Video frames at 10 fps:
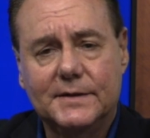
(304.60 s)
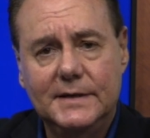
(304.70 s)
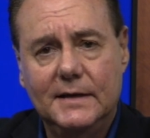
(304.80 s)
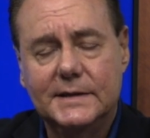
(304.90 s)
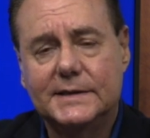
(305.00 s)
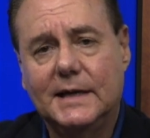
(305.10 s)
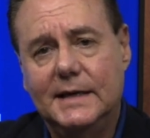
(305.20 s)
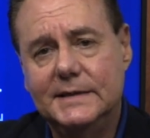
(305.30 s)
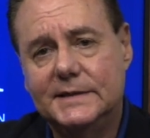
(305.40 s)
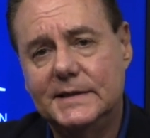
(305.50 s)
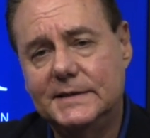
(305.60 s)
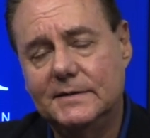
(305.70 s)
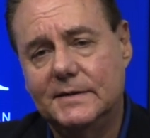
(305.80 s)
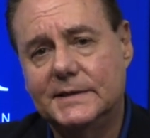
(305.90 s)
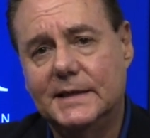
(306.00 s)
on the other side
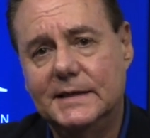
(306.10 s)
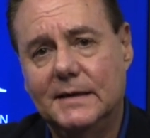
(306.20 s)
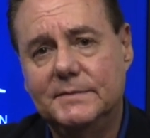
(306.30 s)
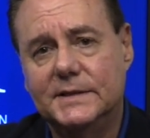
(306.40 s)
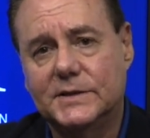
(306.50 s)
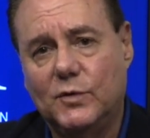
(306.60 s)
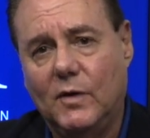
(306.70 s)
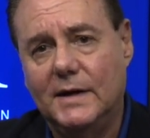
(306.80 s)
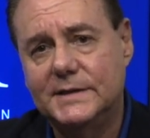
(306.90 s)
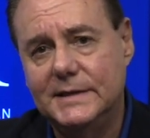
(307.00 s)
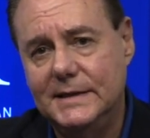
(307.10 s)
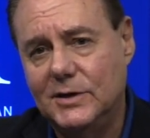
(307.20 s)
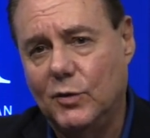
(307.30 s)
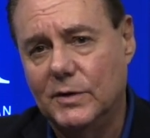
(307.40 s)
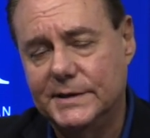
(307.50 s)
insisted on setting up this
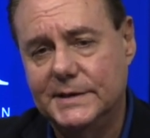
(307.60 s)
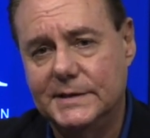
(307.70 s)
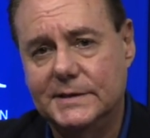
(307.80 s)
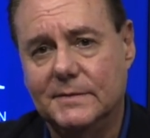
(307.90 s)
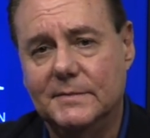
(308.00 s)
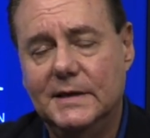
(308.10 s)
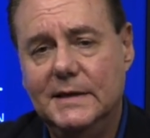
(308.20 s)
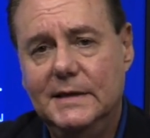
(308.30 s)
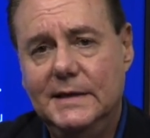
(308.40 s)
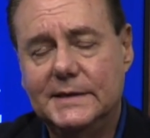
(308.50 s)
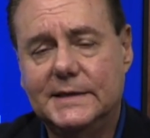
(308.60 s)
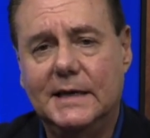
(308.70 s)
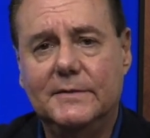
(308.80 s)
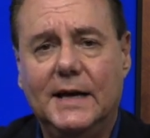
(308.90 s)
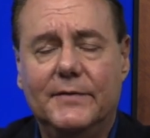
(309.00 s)
quasi-court system.
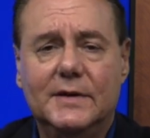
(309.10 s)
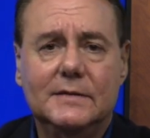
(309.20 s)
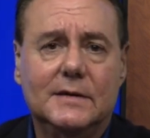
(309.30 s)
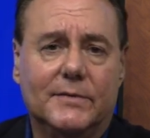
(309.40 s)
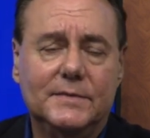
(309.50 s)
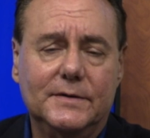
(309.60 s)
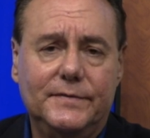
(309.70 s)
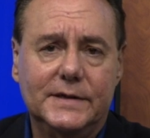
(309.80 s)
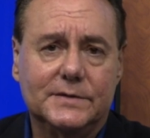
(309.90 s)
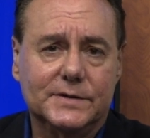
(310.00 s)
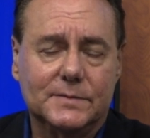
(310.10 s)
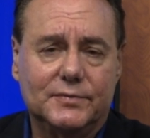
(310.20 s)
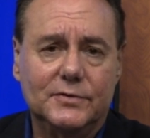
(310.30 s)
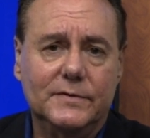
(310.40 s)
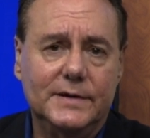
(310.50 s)
Instead of having government officials
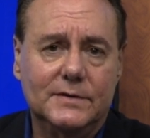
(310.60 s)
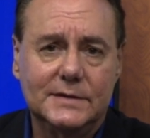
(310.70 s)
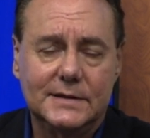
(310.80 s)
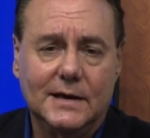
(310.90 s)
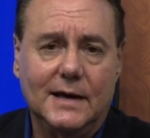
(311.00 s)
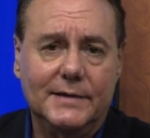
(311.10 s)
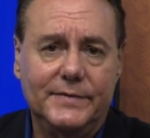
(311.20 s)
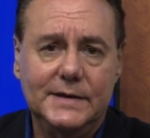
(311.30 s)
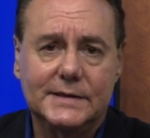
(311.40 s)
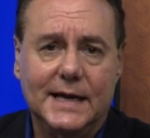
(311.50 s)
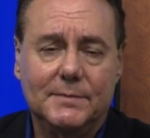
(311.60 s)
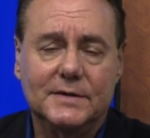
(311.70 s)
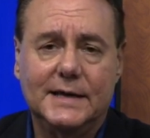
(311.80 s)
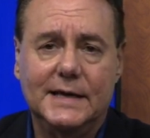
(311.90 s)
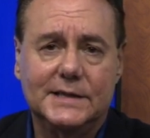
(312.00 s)
approving or denying visa
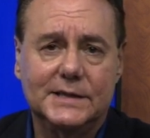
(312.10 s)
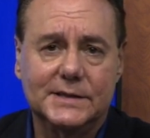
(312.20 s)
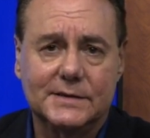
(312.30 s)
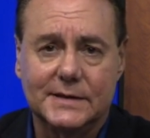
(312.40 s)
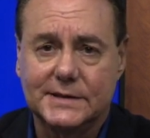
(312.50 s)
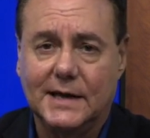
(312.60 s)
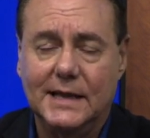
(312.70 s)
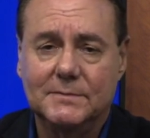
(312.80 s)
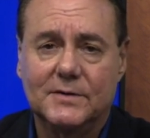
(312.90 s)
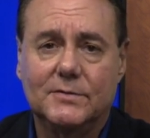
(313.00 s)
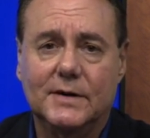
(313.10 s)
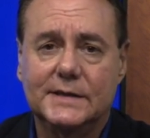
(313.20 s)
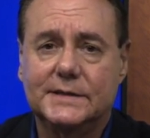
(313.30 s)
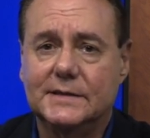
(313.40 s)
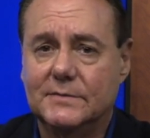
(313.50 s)
applications and asylum
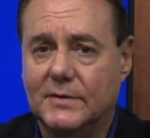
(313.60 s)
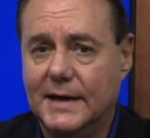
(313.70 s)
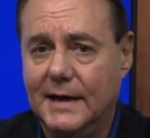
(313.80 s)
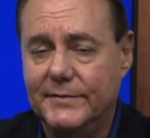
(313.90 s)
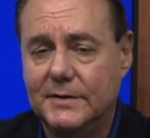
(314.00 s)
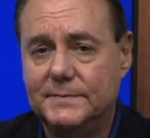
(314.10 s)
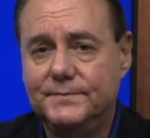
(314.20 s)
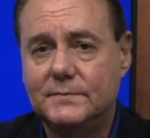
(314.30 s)
requests and what have you,